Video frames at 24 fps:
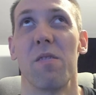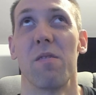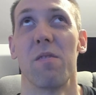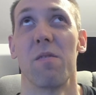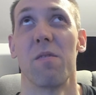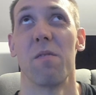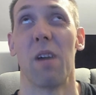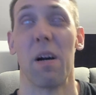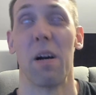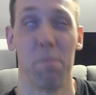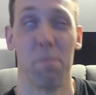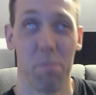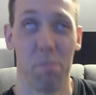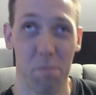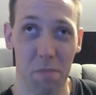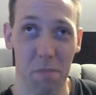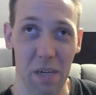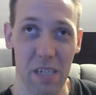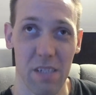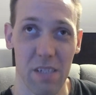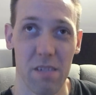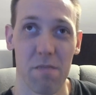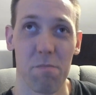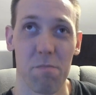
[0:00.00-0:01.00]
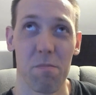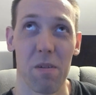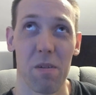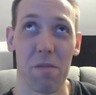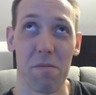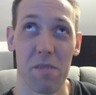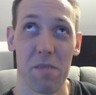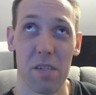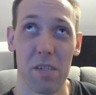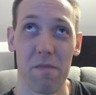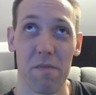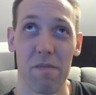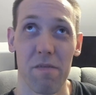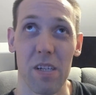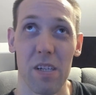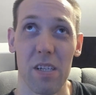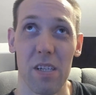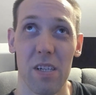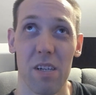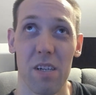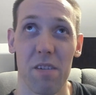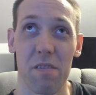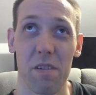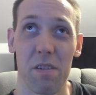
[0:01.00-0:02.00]
I might post a
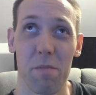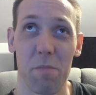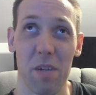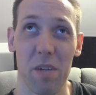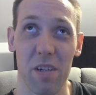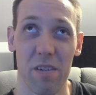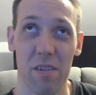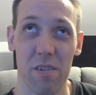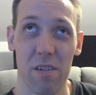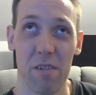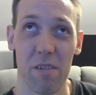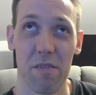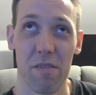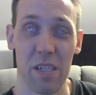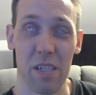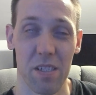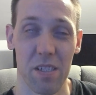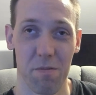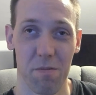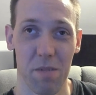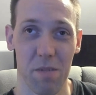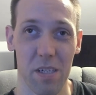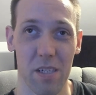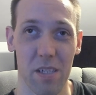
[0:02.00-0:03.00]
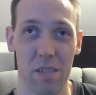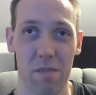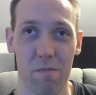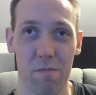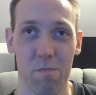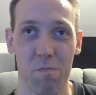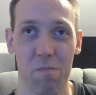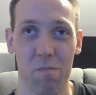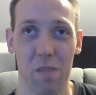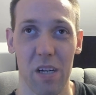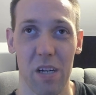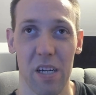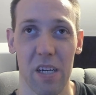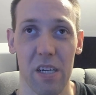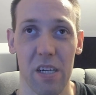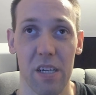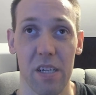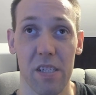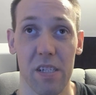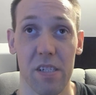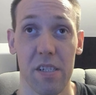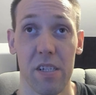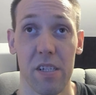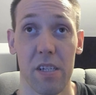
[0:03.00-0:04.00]
video tomorrow as well,
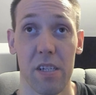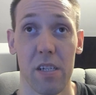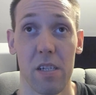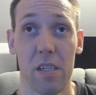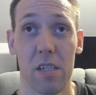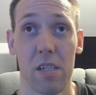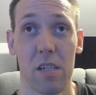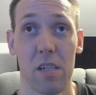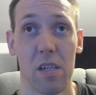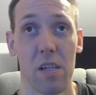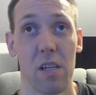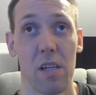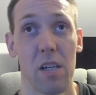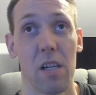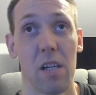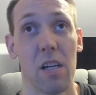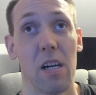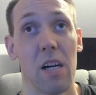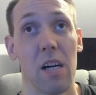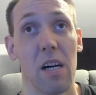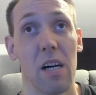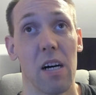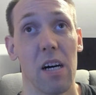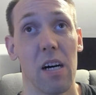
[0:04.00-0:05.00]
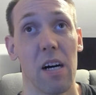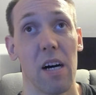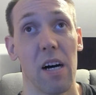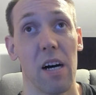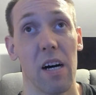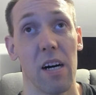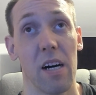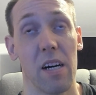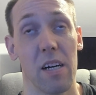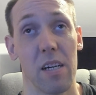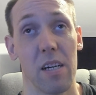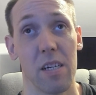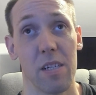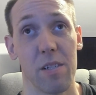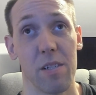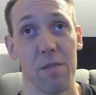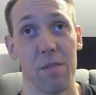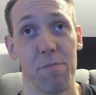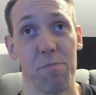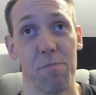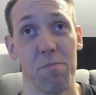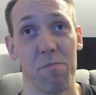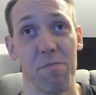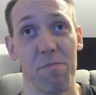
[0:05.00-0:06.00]
because
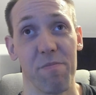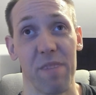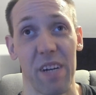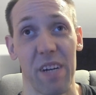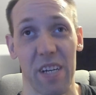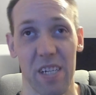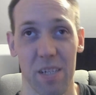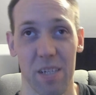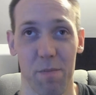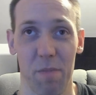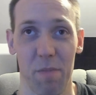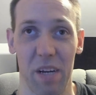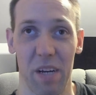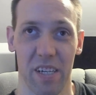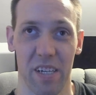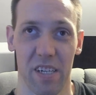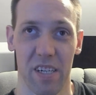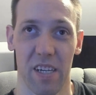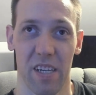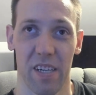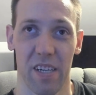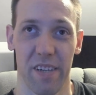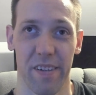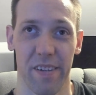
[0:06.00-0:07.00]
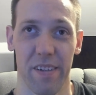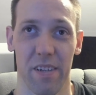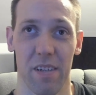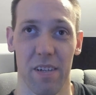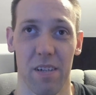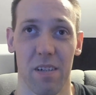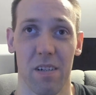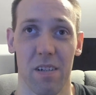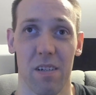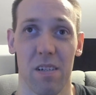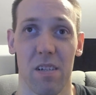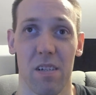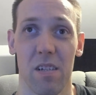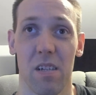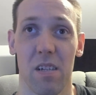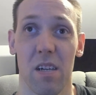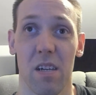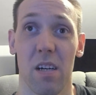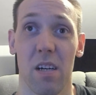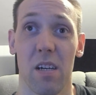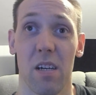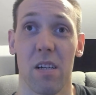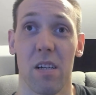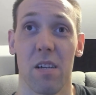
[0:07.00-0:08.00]
I'm expecting a
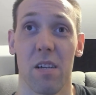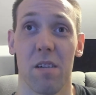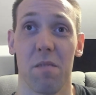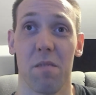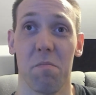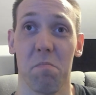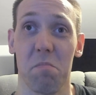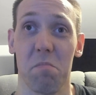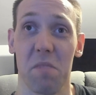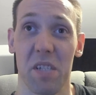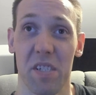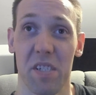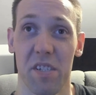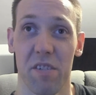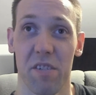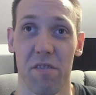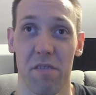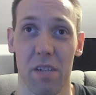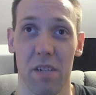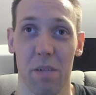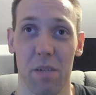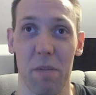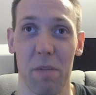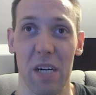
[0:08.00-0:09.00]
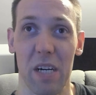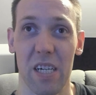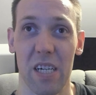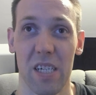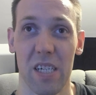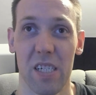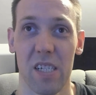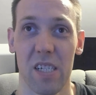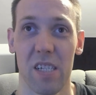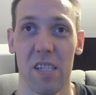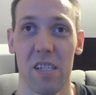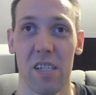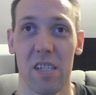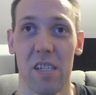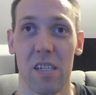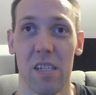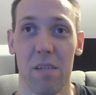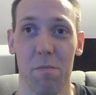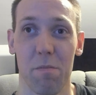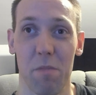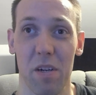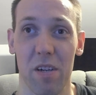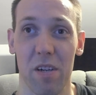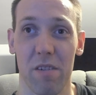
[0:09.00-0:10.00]
mystery box
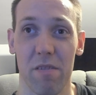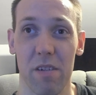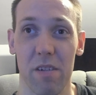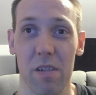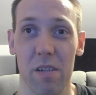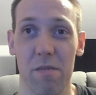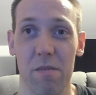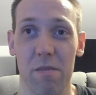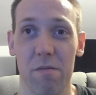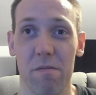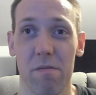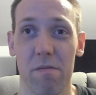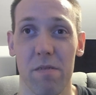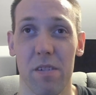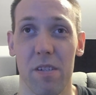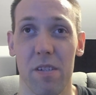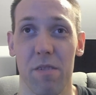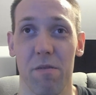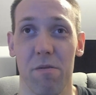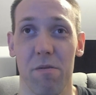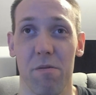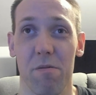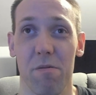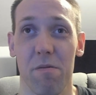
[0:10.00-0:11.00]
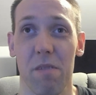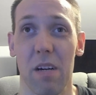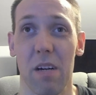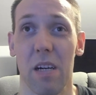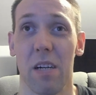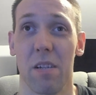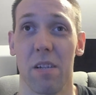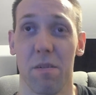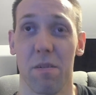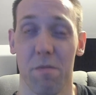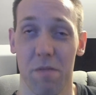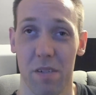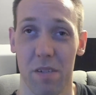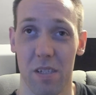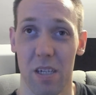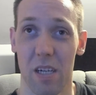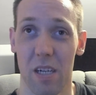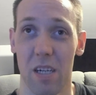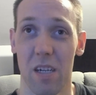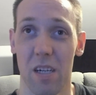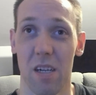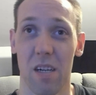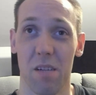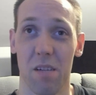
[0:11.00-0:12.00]
tomorrow to
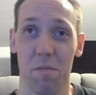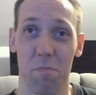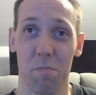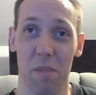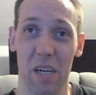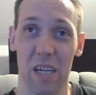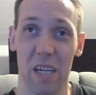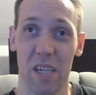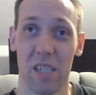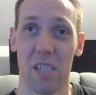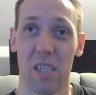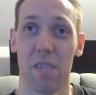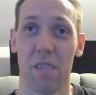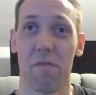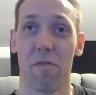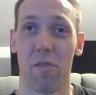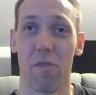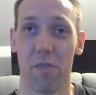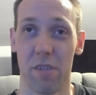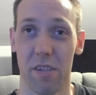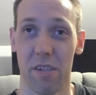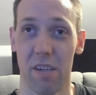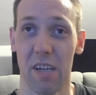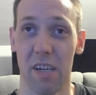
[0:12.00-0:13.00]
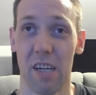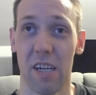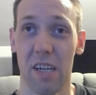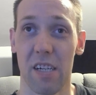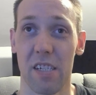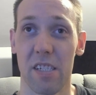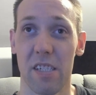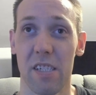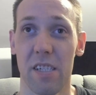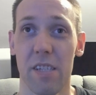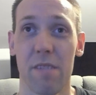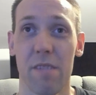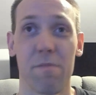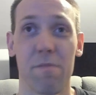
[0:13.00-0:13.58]
unbox for you guys.